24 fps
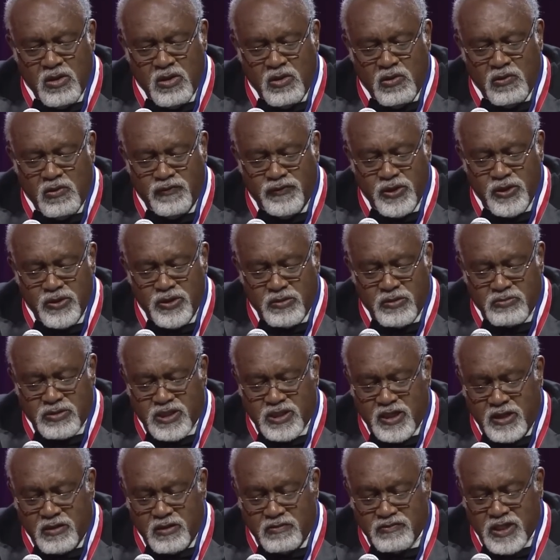who view
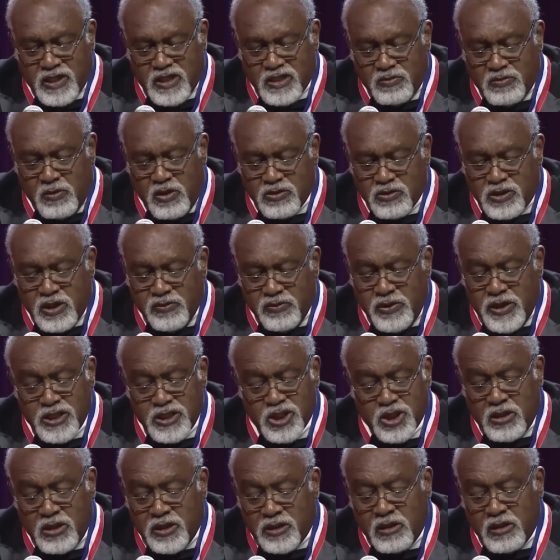themselves as
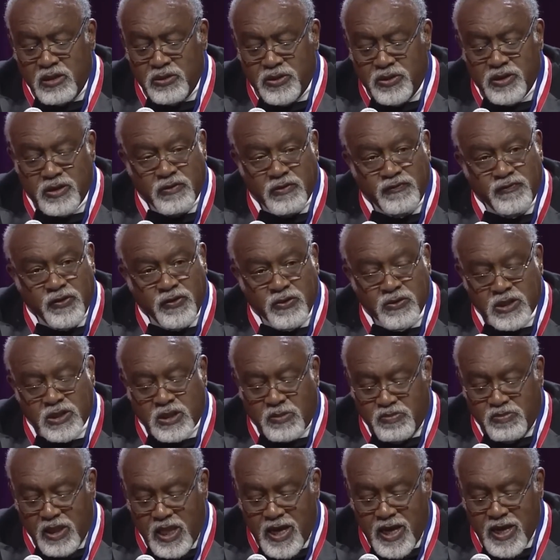multiracial, including the
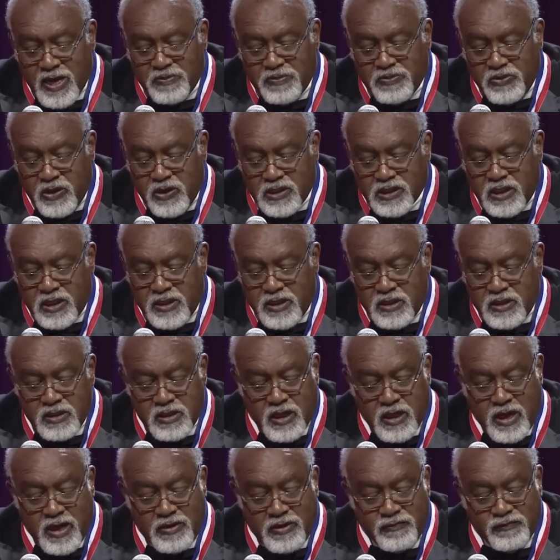first black president
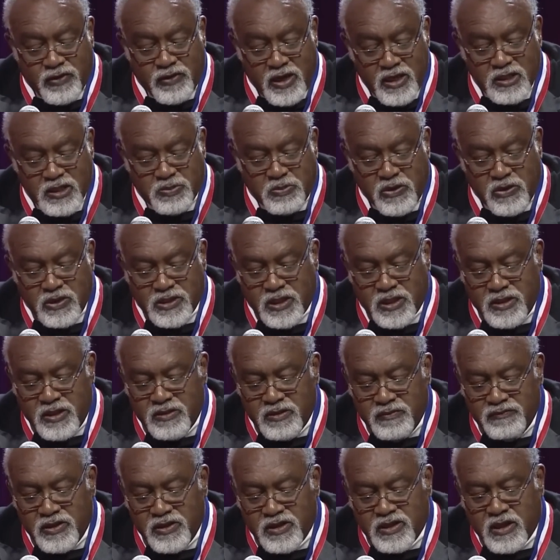and vice president
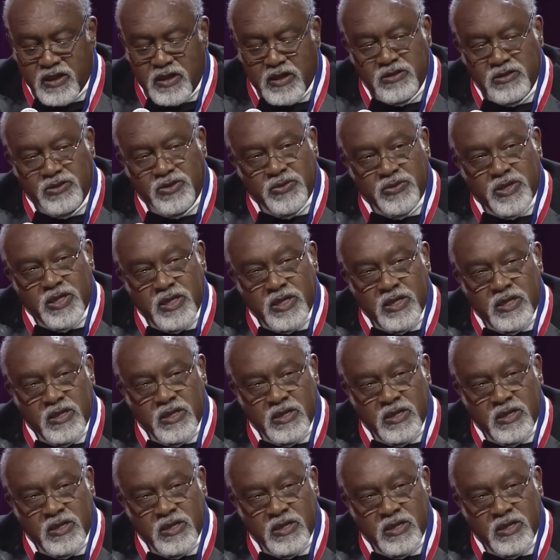of this country.